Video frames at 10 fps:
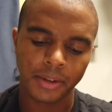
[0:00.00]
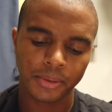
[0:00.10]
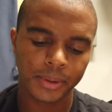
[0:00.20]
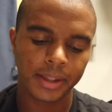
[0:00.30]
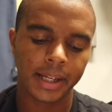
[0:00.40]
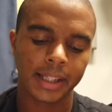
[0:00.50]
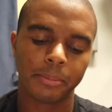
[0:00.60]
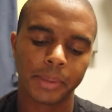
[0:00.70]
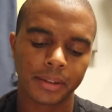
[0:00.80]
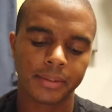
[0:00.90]
It's really not
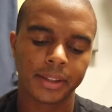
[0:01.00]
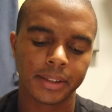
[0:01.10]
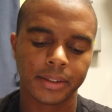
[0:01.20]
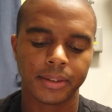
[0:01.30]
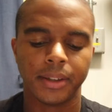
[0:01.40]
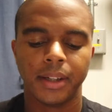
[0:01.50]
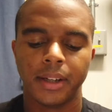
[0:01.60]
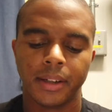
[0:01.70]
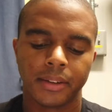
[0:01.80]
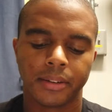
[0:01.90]
that big of a deal,
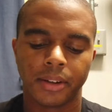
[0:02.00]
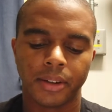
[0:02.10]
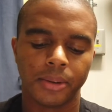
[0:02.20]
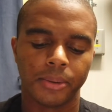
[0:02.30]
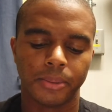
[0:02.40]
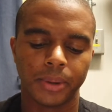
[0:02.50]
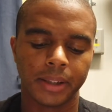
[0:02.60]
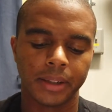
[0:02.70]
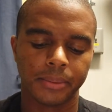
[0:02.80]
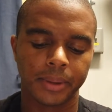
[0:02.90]
so we'll
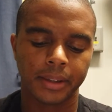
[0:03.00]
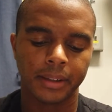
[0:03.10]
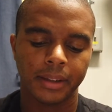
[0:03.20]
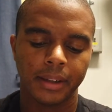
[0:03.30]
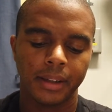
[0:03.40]
live with it.